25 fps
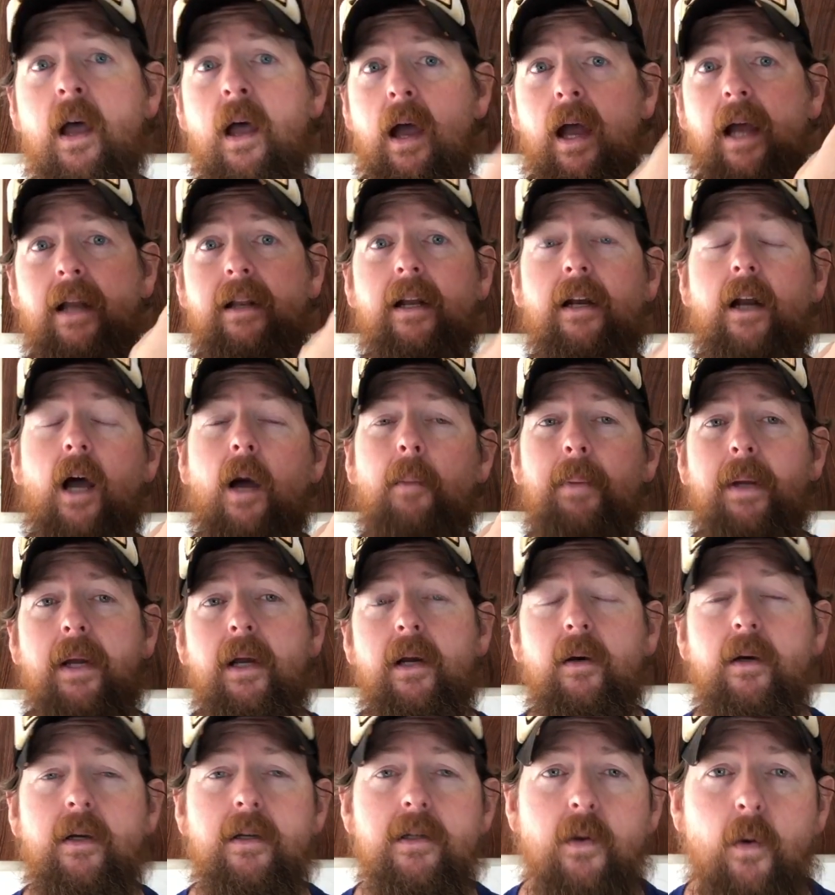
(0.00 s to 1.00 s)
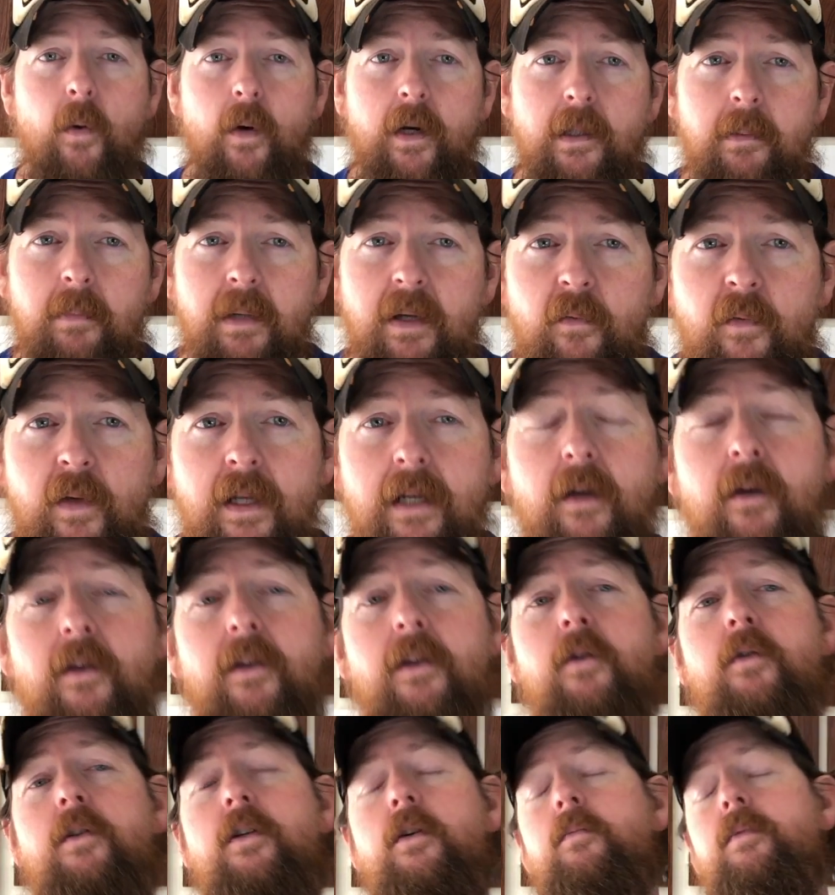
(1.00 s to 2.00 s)
And then up here is going to be a video
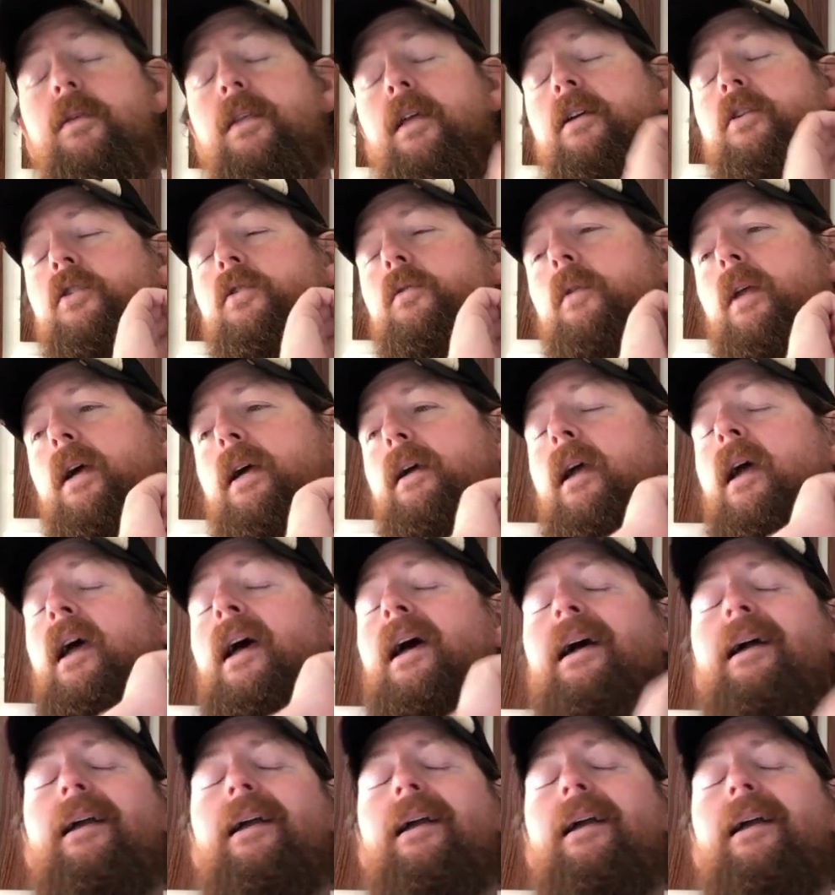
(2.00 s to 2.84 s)
YouTube thinks you like.